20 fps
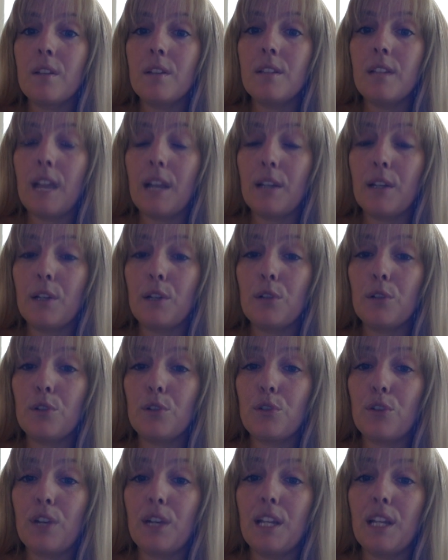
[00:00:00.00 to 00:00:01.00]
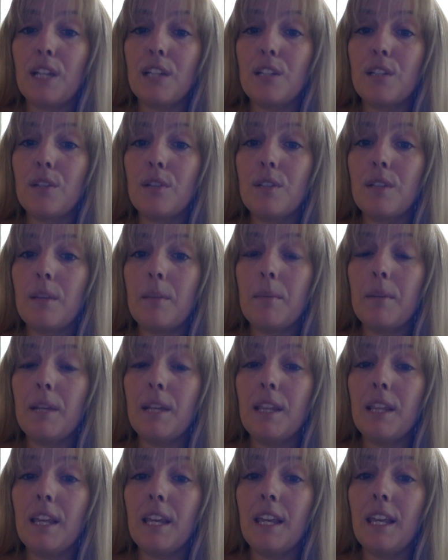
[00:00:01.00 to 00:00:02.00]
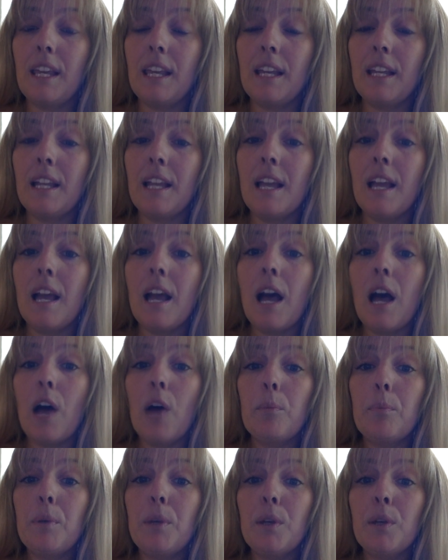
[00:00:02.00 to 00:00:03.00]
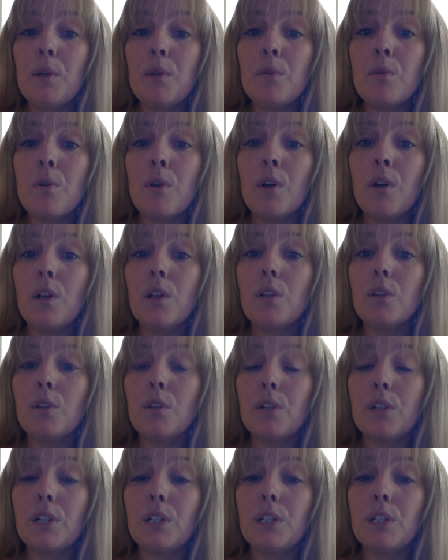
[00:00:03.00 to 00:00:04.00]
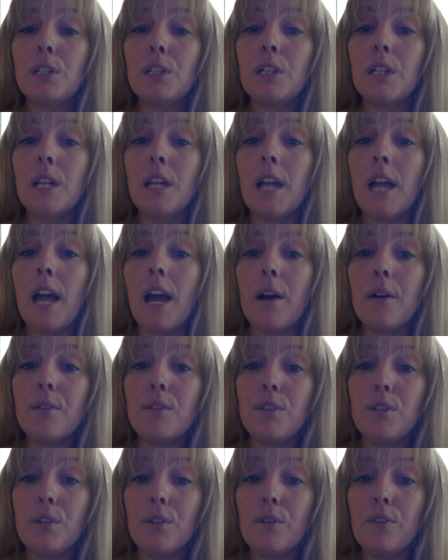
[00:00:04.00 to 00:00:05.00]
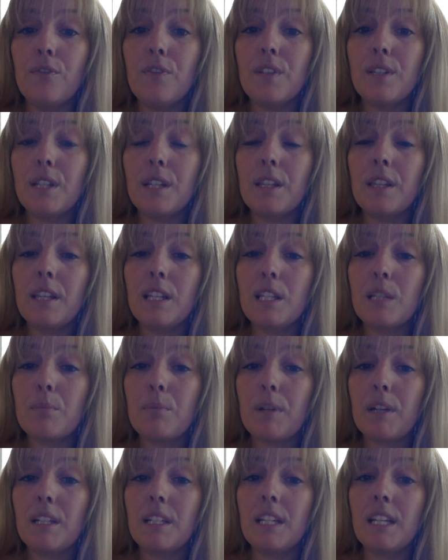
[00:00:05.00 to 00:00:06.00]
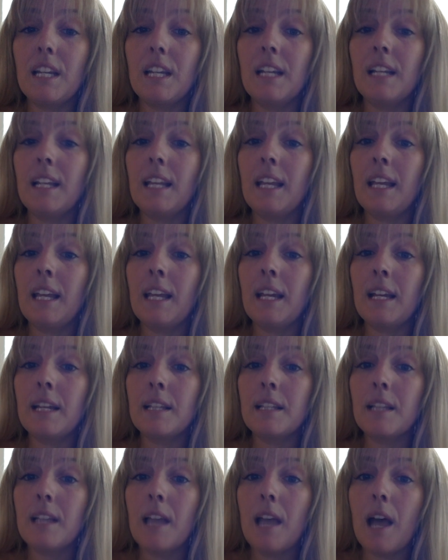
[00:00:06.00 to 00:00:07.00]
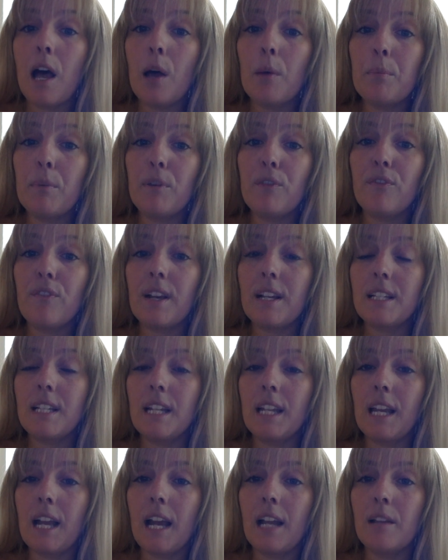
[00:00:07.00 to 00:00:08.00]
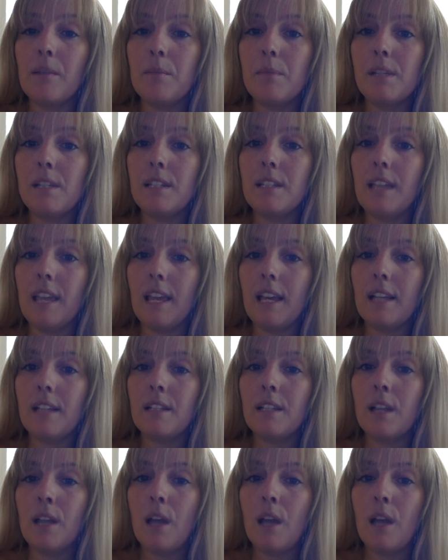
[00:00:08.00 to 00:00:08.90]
technical training. So somebody that can help you learn how to physically spray tan and help you fix any kind of mistakes